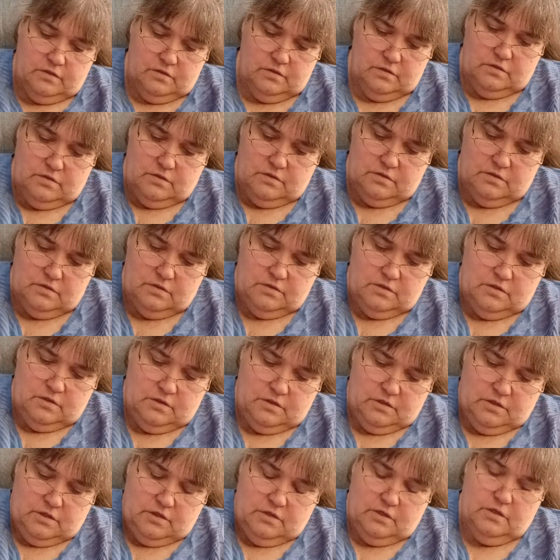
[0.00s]

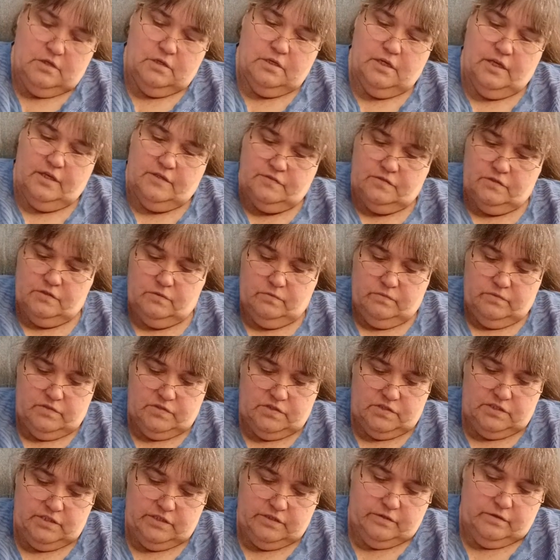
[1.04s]
It has a Goodwill
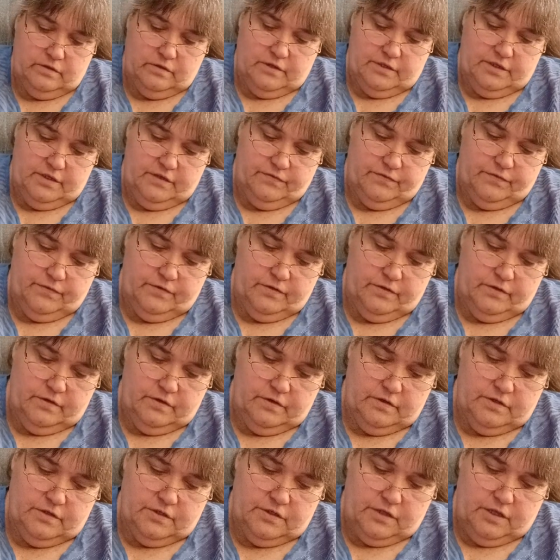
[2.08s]
sticker on it
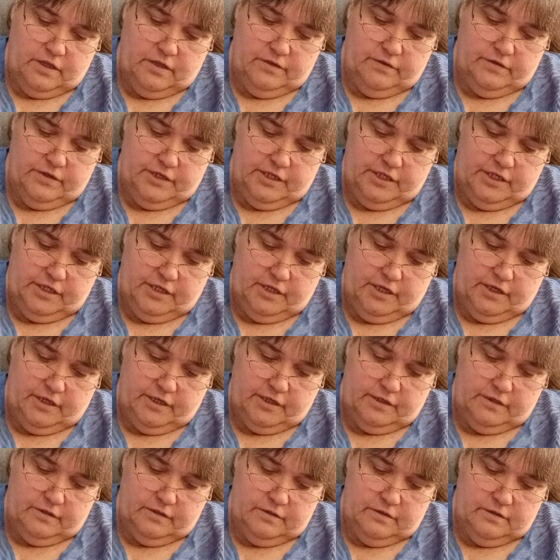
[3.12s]
for
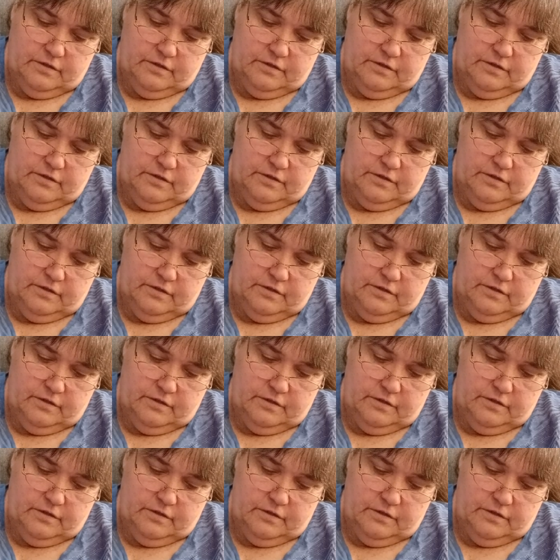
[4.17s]
$1.99.